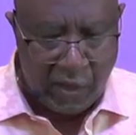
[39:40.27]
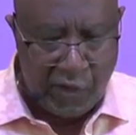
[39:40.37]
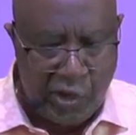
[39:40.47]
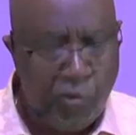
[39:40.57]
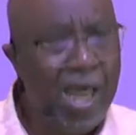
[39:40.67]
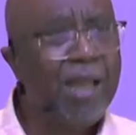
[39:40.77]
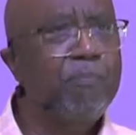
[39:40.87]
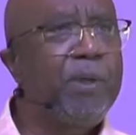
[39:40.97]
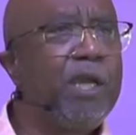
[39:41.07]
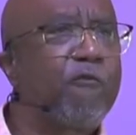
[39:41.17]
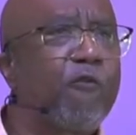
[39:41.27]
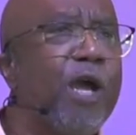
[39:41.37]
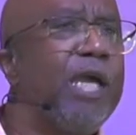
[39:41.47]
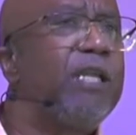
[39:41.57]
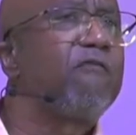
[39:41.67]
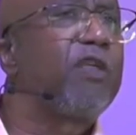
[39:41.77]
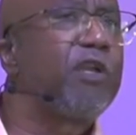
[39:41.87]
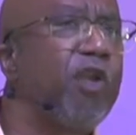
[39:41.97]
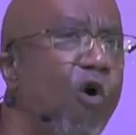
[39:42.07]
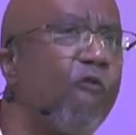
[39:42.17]
Do not be afraid of the
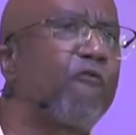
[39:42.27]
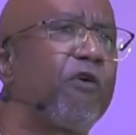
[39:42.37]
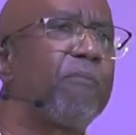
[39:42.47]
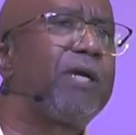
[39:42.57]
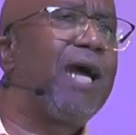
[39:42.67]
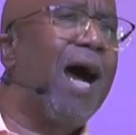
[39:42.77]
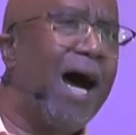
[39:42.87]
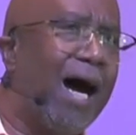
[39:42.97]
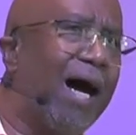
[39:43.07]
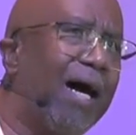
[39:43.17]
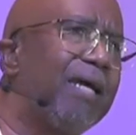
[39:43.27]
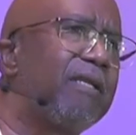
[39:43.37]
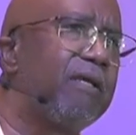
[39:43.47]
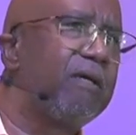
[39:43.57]
no from God.